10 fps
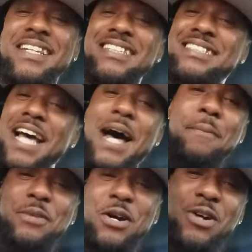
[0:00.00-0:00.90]

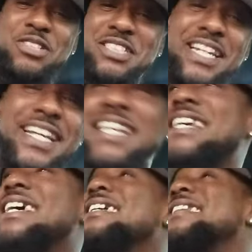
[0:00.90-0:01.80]
Stop your shit.
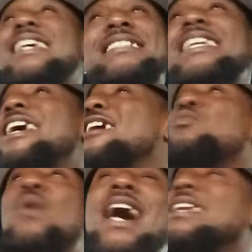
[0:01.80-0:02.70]
This nigga's
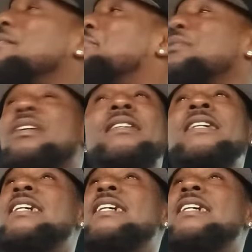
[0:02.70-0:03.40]
wildin', bro.